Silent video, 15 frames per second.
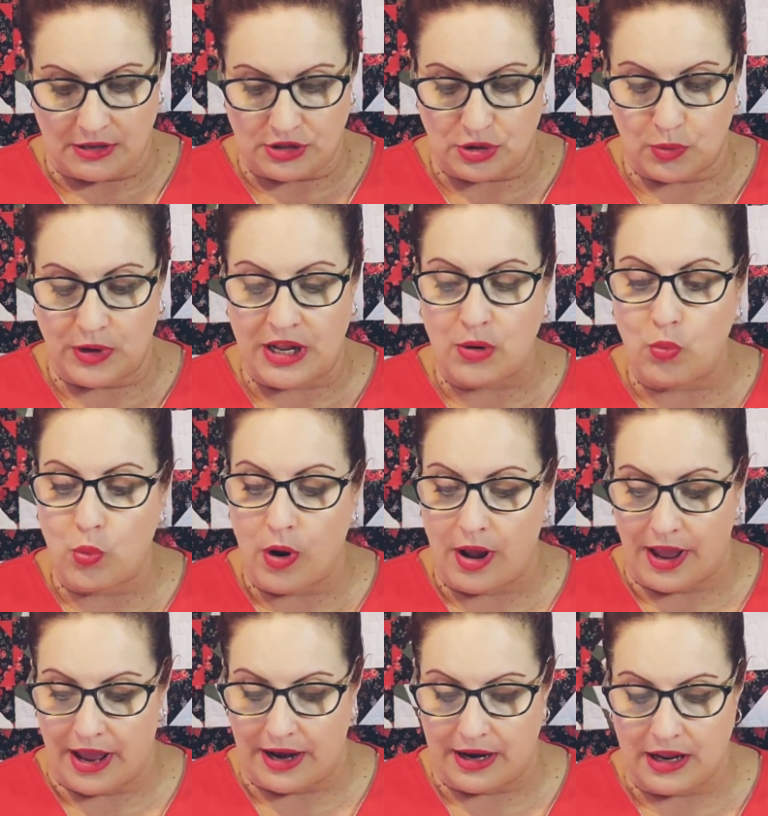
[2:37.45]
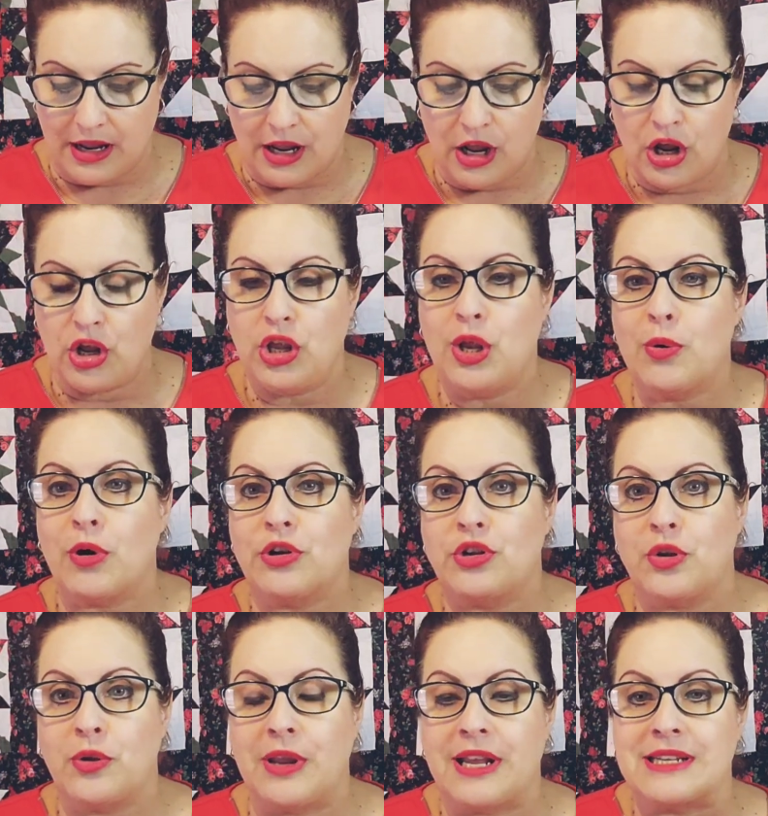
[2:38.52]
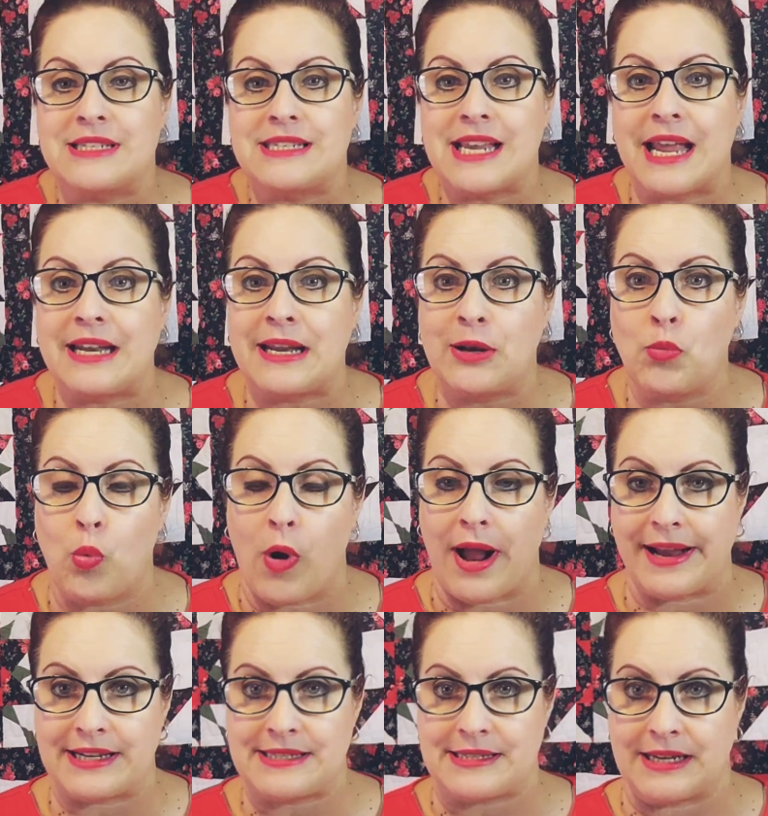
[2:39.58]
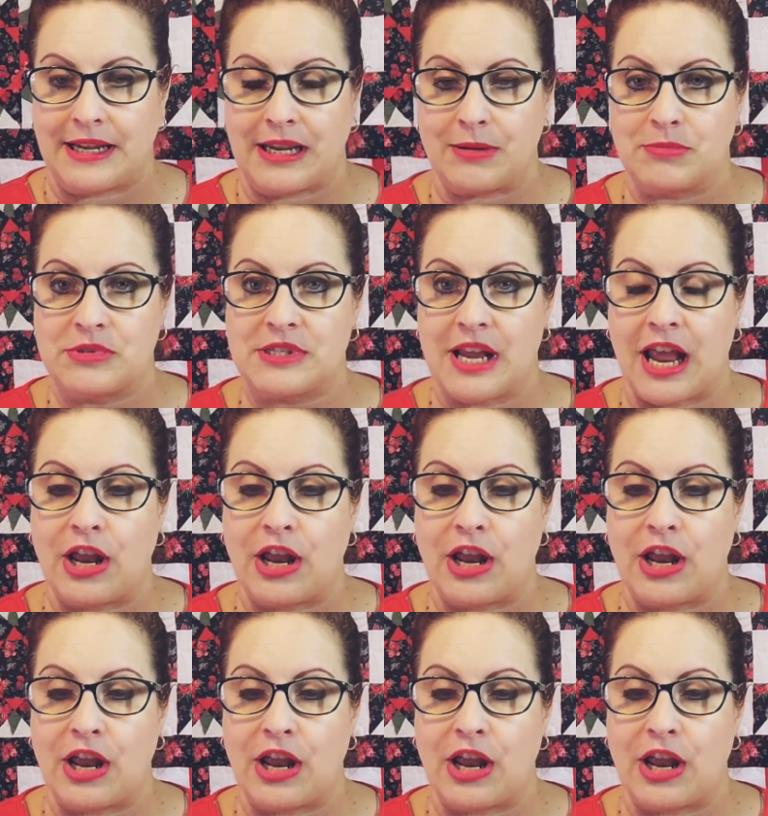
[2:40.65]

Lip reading: 21, you are doing set-in Y seams,